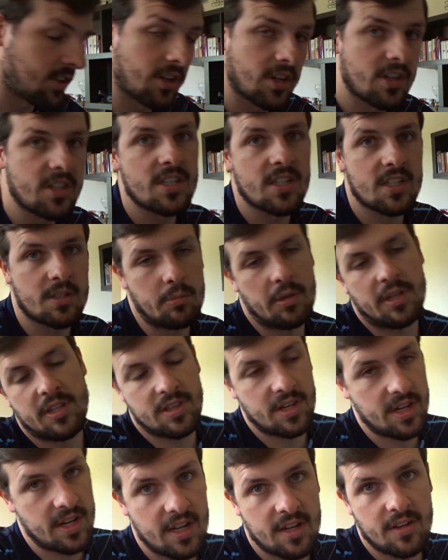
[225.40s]
306, my
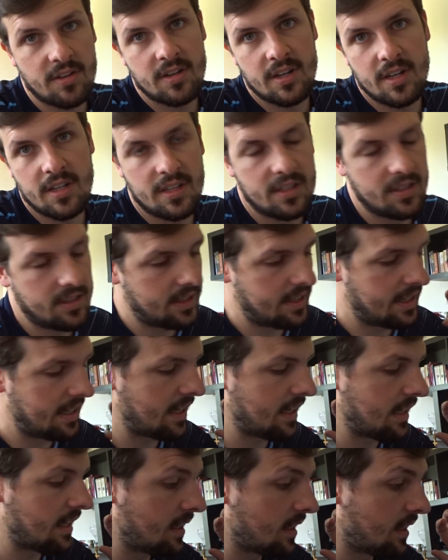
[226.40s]
300,
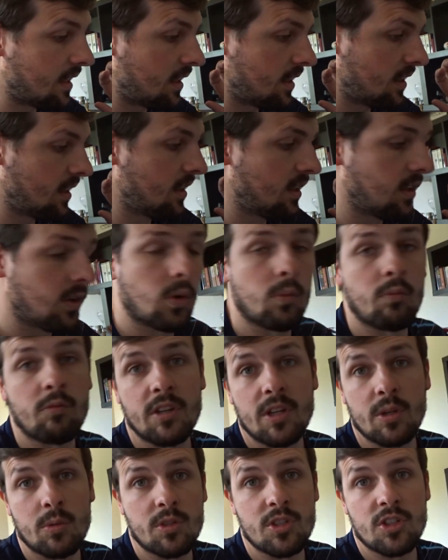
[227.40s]
and uh,
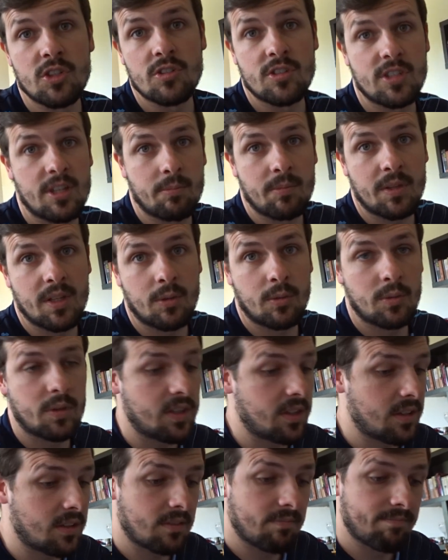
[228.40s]
hopefully we shoot something with
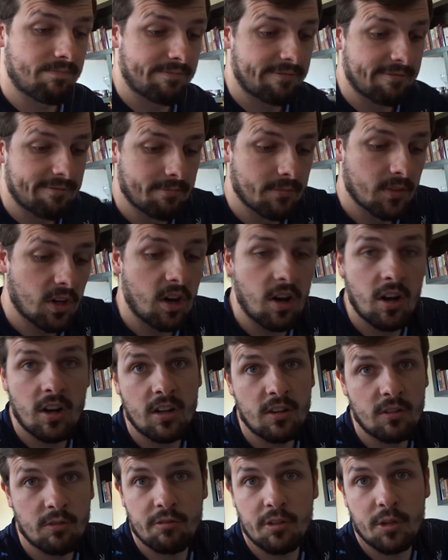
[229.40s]
it
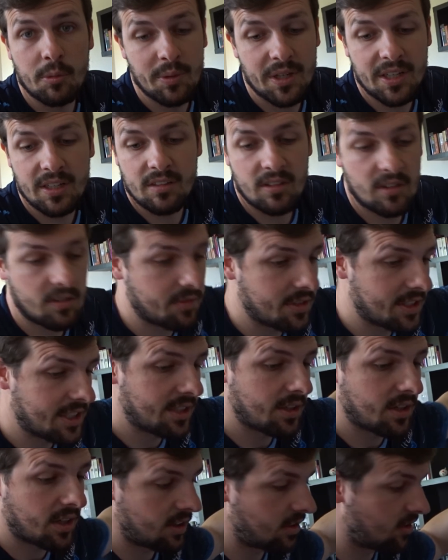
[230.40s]
on filming.
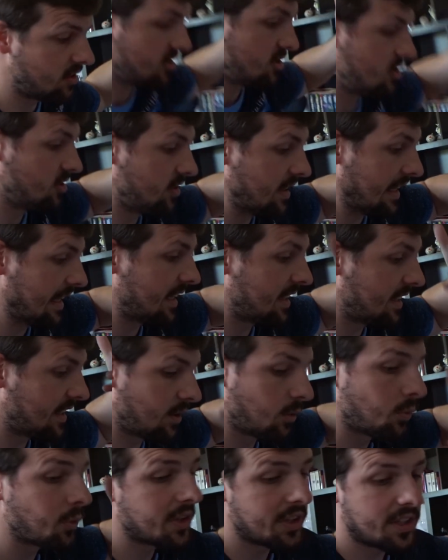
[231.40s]
Obviously, I can't shoot
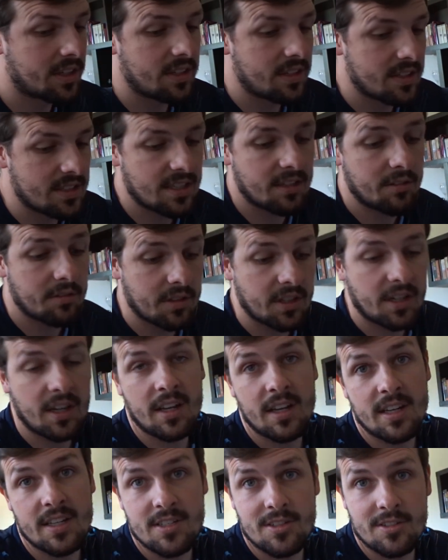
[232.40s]
anything with it itself, the
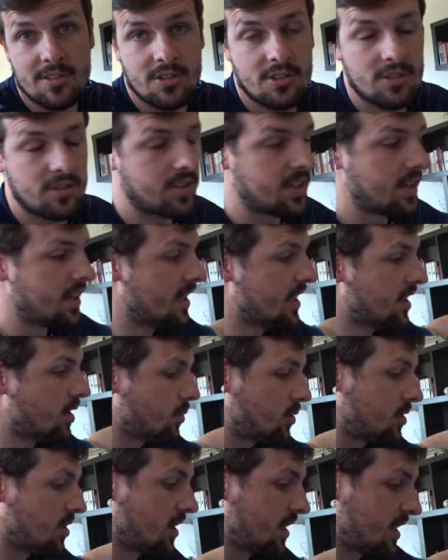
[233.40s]
gun has to shoot
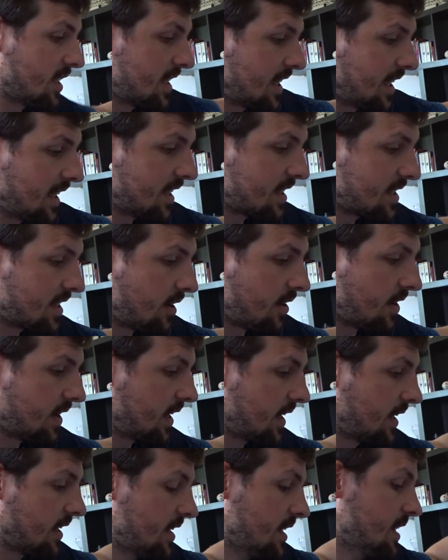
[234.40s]
yeah, let's get this
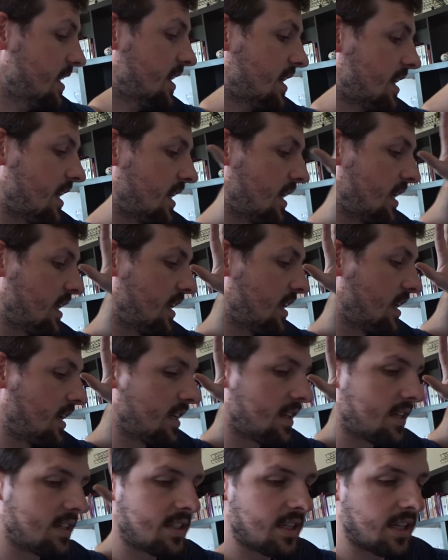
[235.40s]
going. I'll
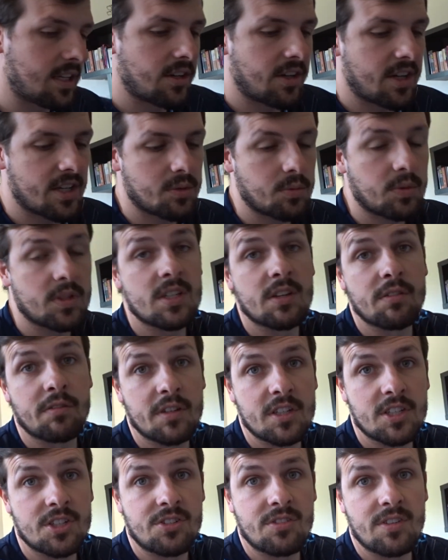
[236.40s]
uh, tell you guys once I
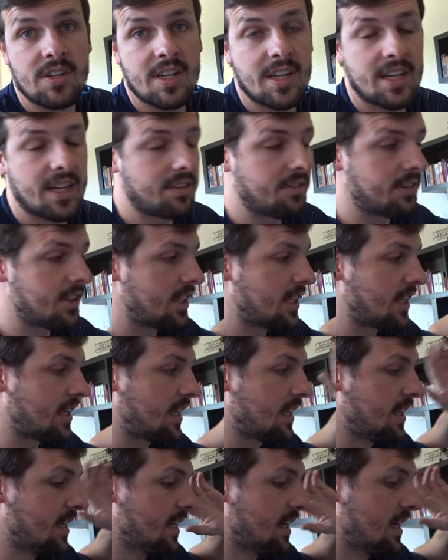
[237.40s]
finished reading
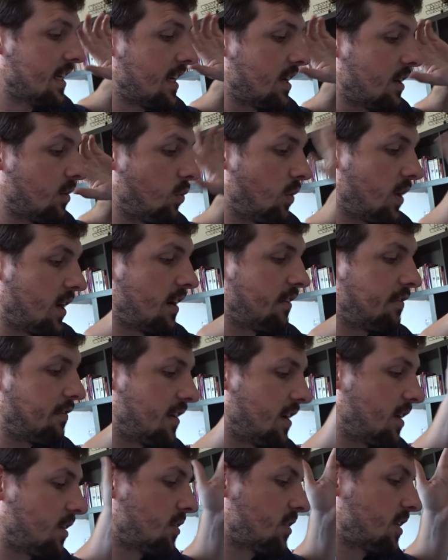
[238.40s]
everything, what I
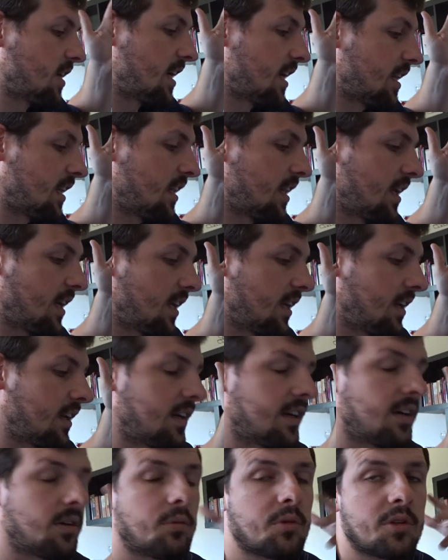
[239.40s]
found, and then
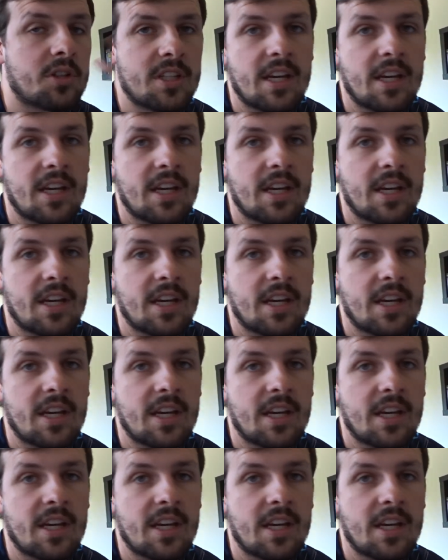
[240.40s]
uh, we'll